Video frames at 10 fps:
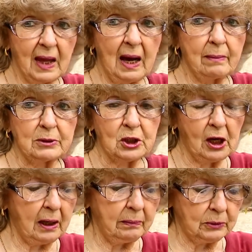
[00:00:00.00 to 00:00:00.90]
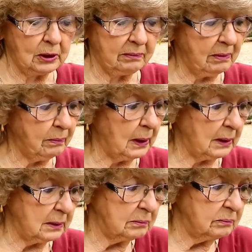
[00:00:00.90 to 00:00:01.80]
I'm ashamed of it,
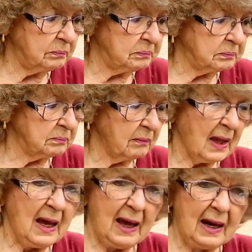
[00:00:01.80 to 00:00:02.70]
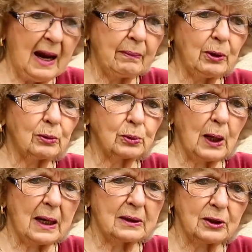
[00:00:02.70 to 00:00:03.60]
and I'm going to
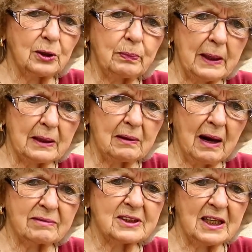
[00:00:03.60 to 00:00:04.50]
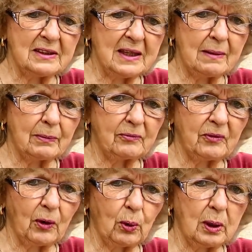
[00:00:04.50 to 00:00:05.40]
try to do better. I've said that
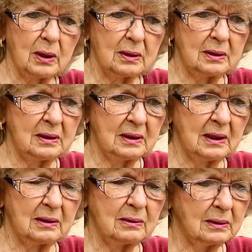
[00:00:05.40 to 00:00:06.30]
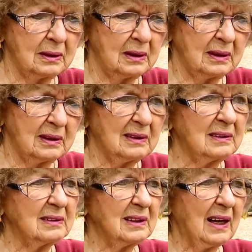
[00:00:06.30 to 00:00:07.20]
before, you know.
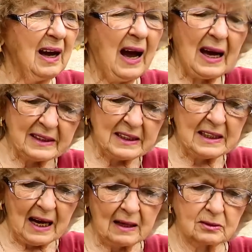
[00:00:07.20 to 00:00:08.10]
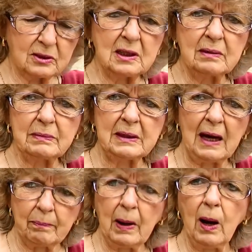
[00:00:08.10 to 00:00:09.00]
I get out some, and
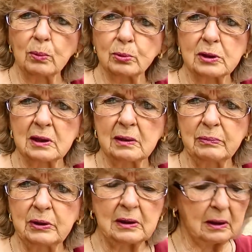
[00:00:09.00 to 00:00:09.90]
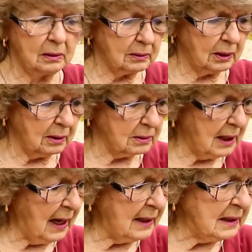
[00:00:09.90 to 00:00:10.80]
I bought some, you know, because
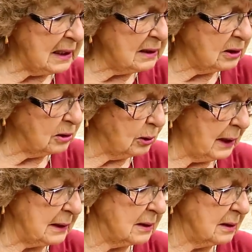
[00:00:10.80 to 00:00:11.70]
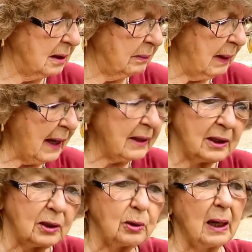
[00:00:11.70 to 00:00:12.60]
I need to drink some. I
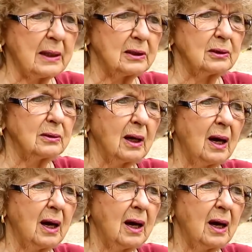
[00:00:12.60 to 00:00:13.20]
know I do.